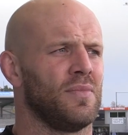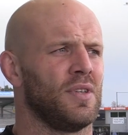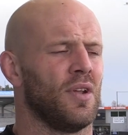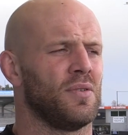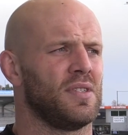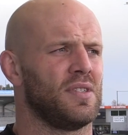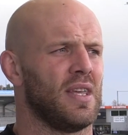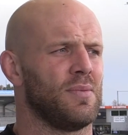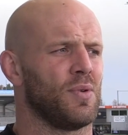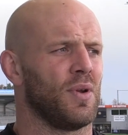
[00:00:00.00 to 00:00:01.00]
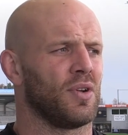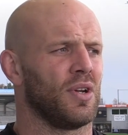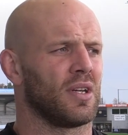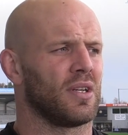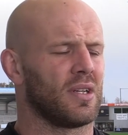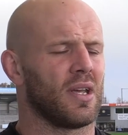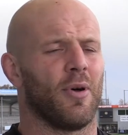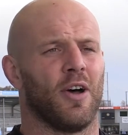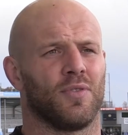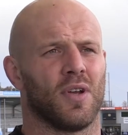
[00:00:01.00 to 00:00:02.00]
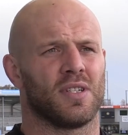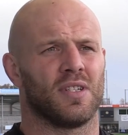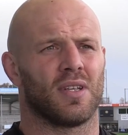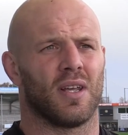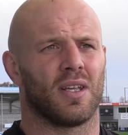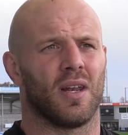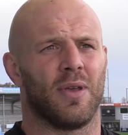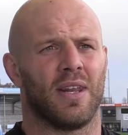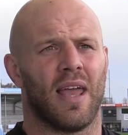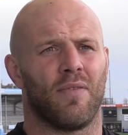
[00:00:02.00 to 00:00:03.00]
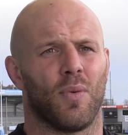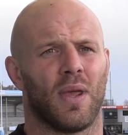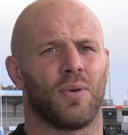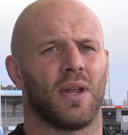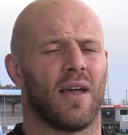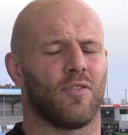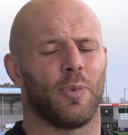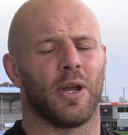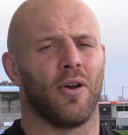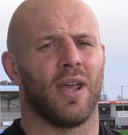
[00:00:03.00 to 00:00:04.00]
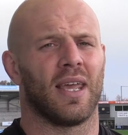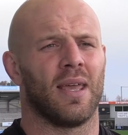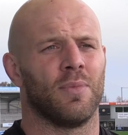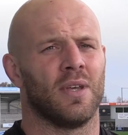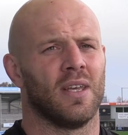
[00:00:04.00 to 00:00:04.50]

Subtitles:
You know, teams who are going to come after us, it's going to mean that every week we're going to have to bring our A game,